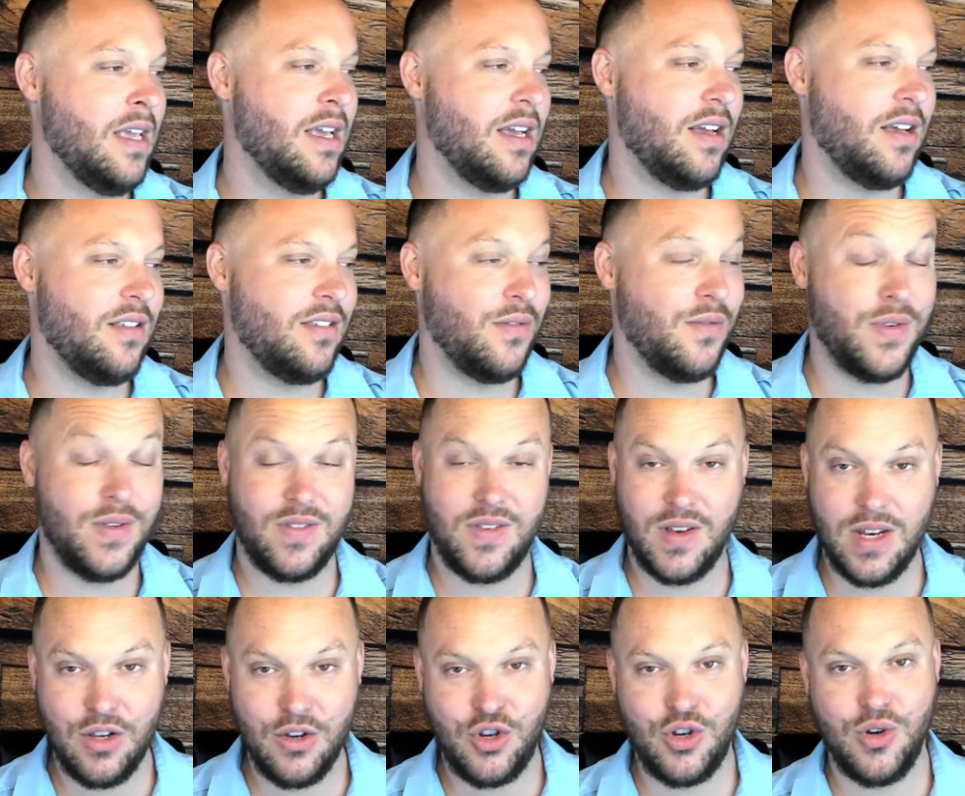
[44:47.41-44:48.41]
Because if it's an
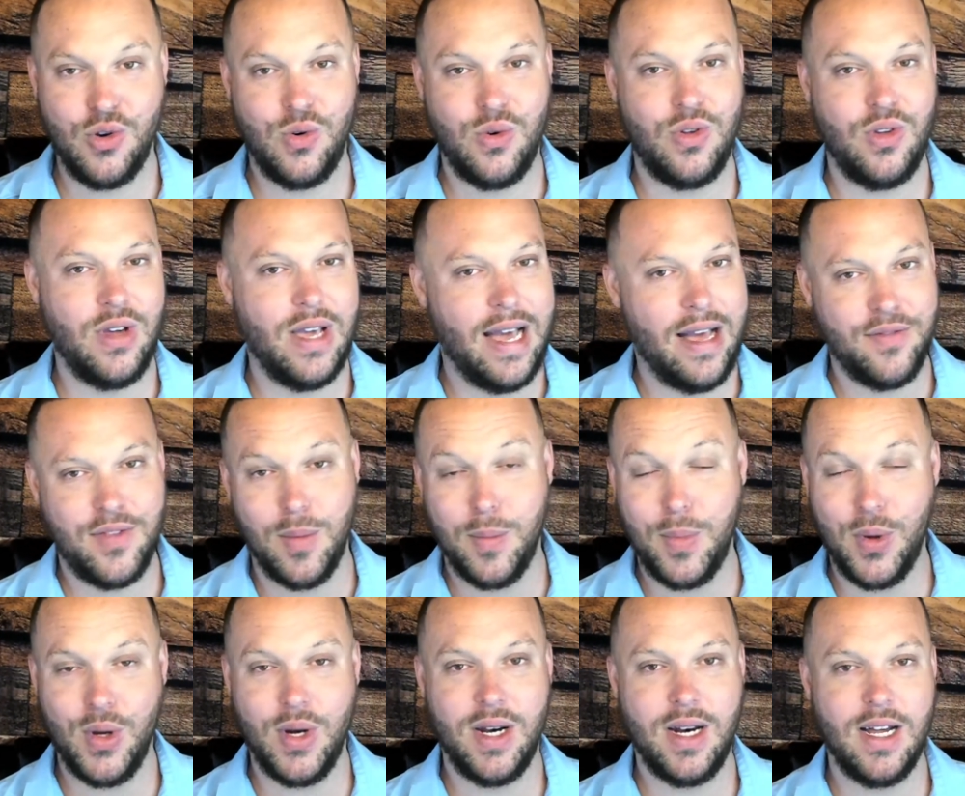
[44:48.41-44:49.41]
issue, you have to
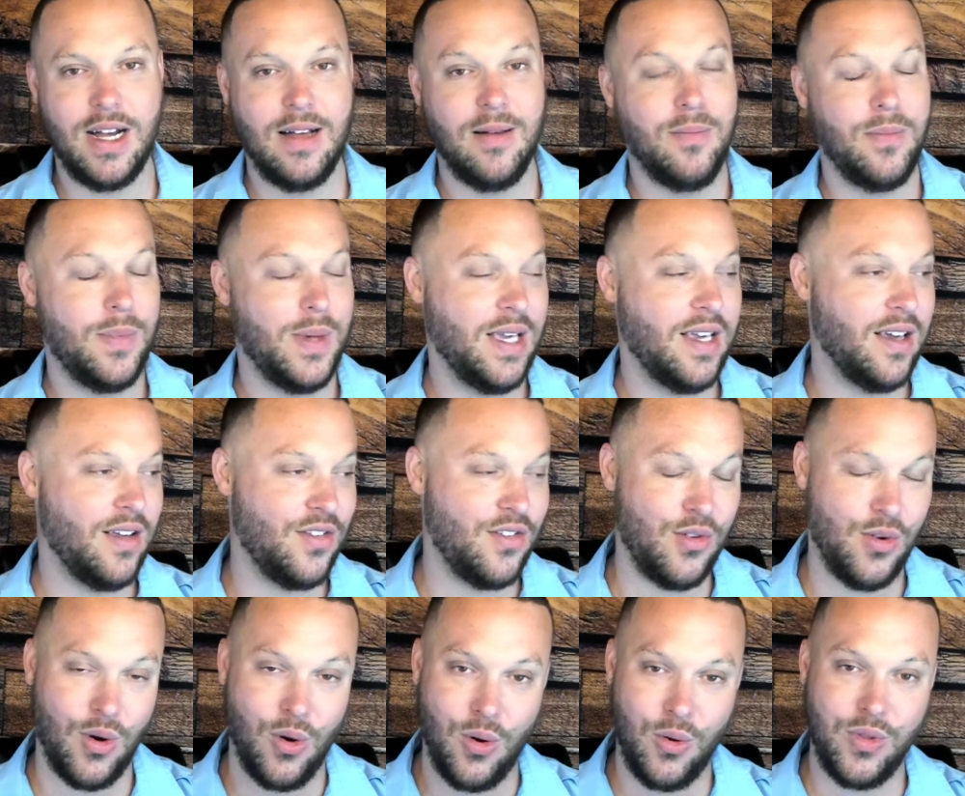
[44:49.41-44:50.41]
put it up because
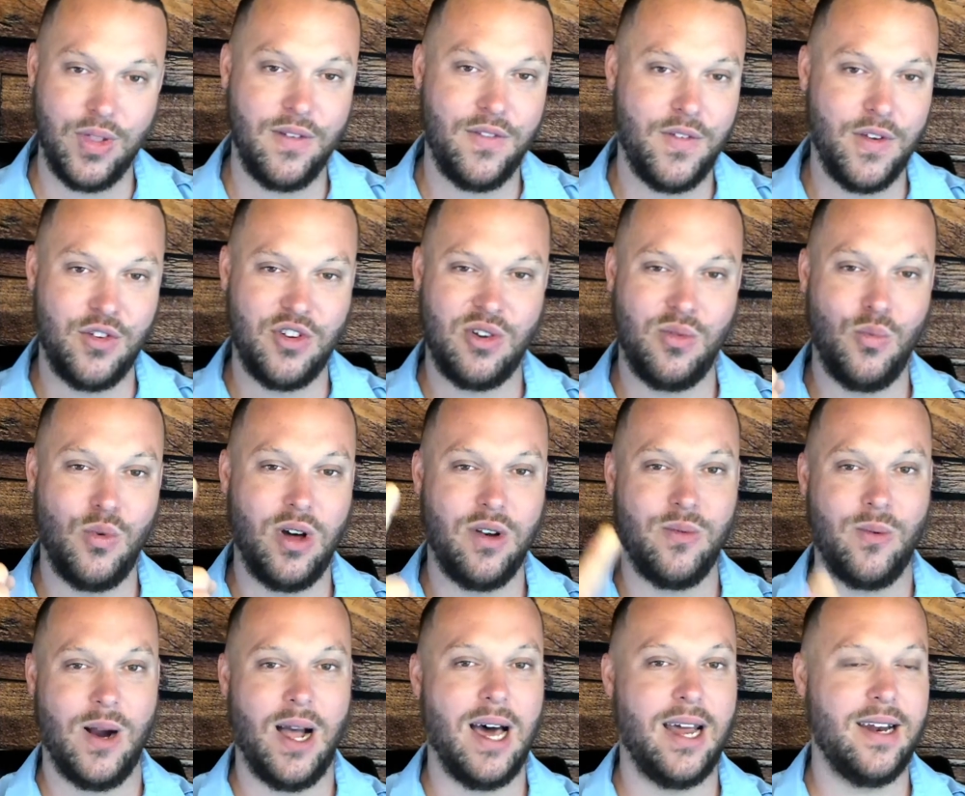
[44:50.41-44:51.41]
you're only fishing one
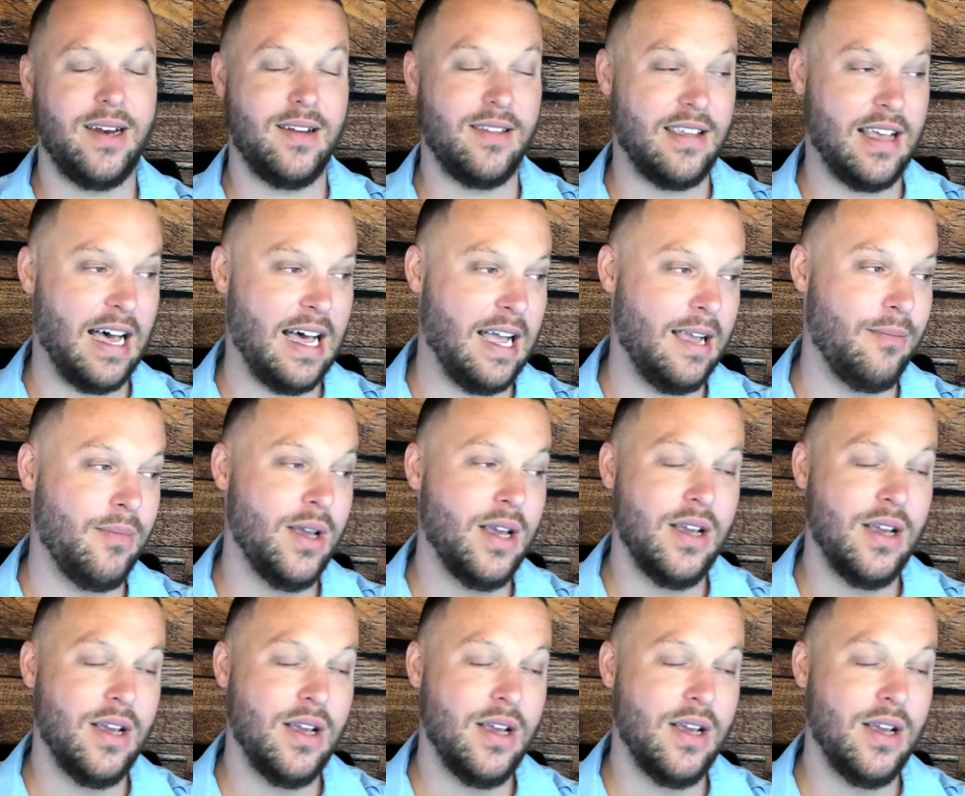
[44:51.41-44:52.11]
rod at a time.